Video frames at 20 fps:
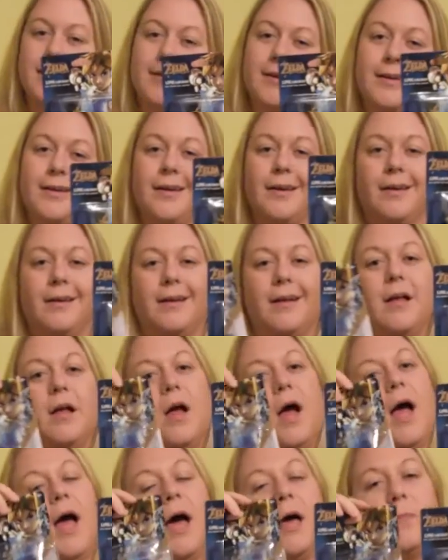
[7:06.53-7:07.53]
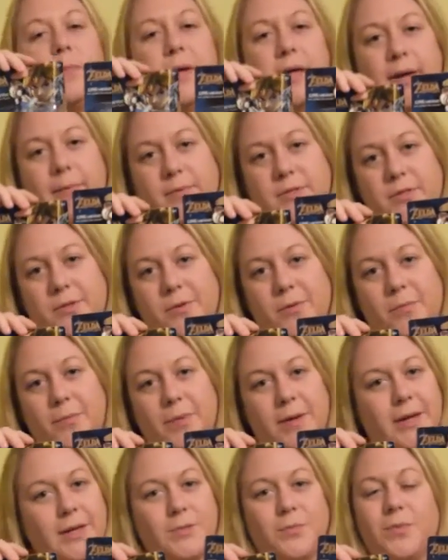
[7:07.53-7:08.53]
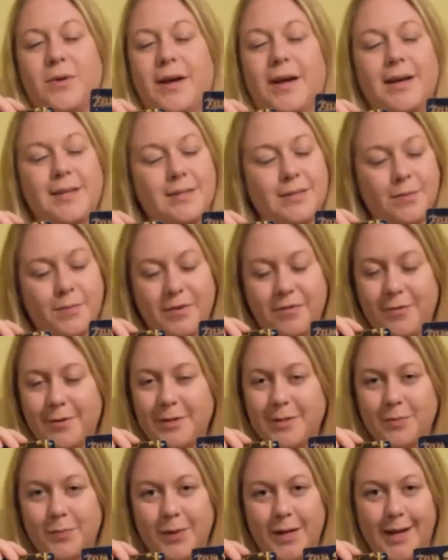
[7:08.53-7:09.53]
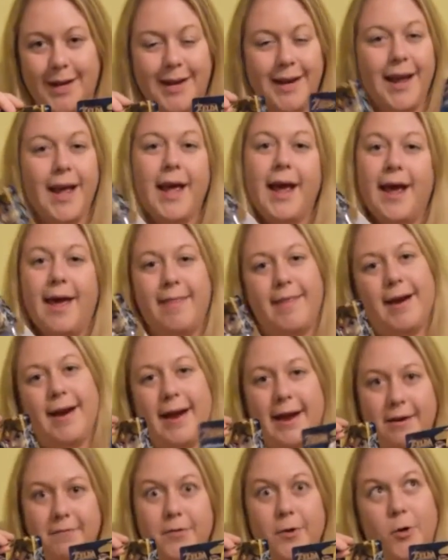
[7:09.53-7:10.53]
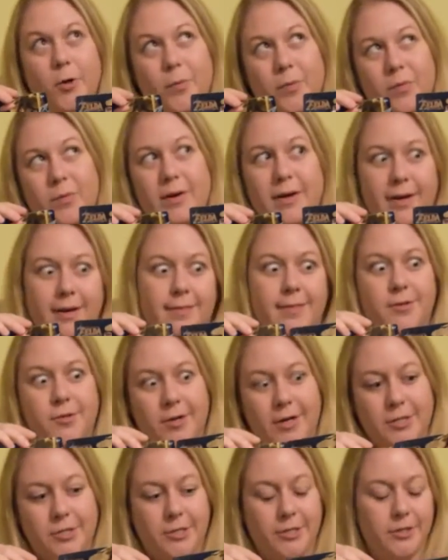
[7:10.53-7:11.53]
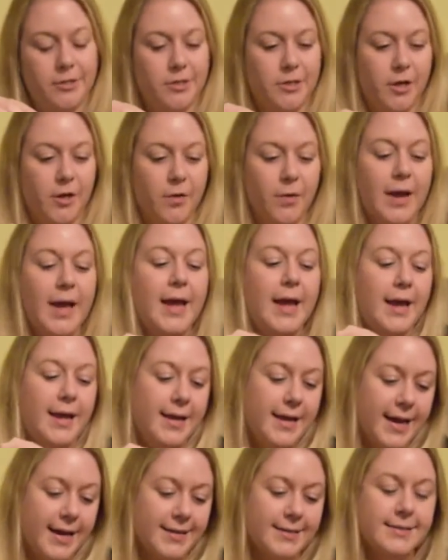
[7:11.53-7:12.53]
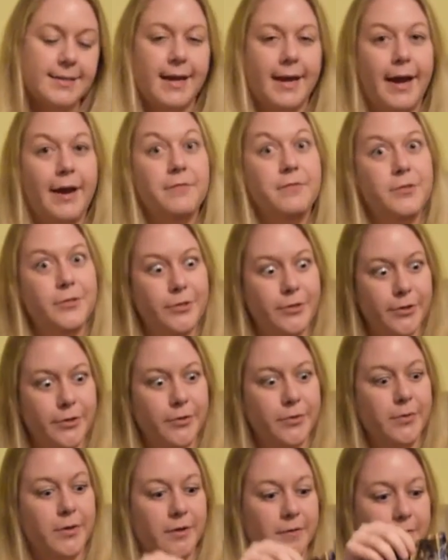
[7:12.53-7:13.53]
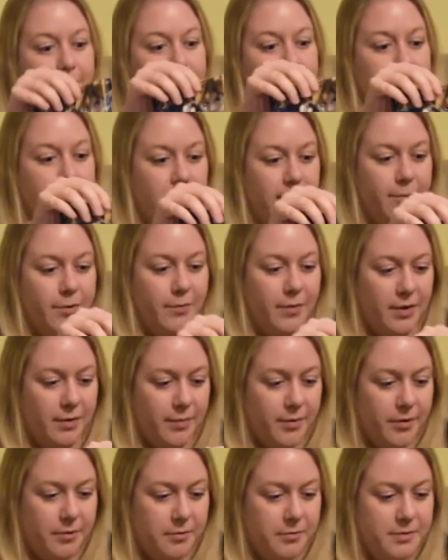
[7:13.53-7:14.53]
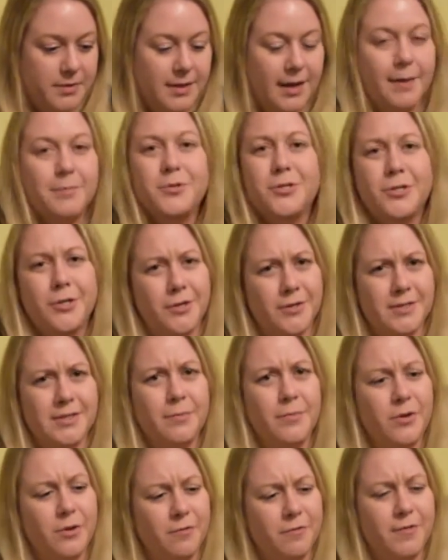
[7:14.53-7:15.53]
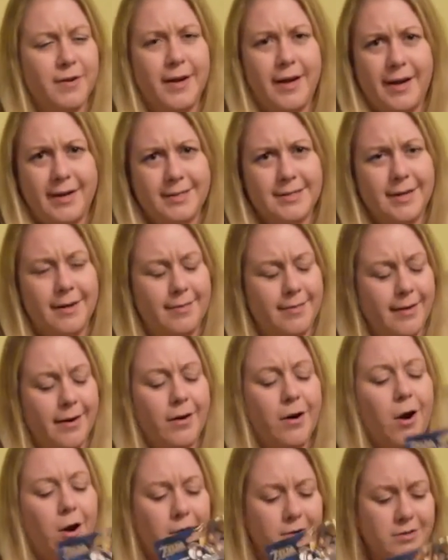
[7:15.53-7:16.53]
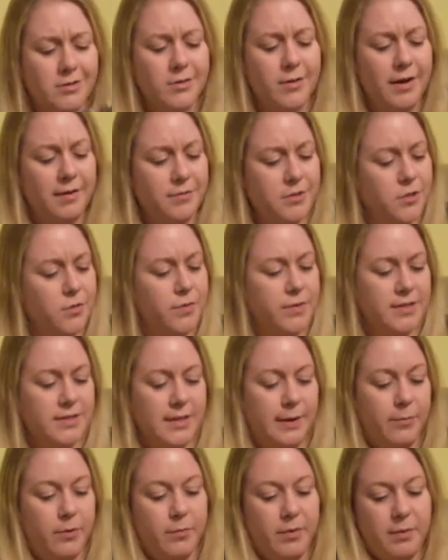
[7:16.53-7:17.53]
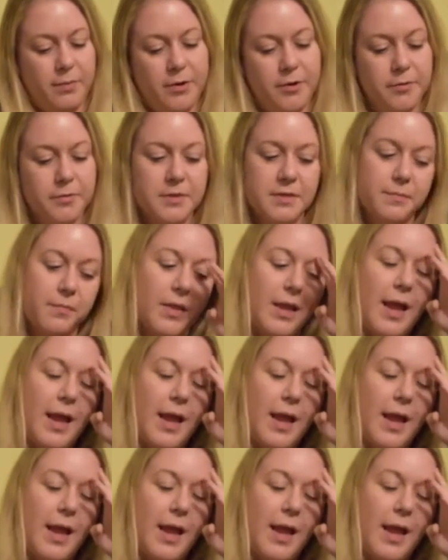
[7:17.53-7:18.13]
I had to pick up 2 because one has to be for display, and then I have to open one to get the treasure. So yes, I have 2 of these same amiibos. I'm sure some of you fanatics out there also have 2 of the same amiibos.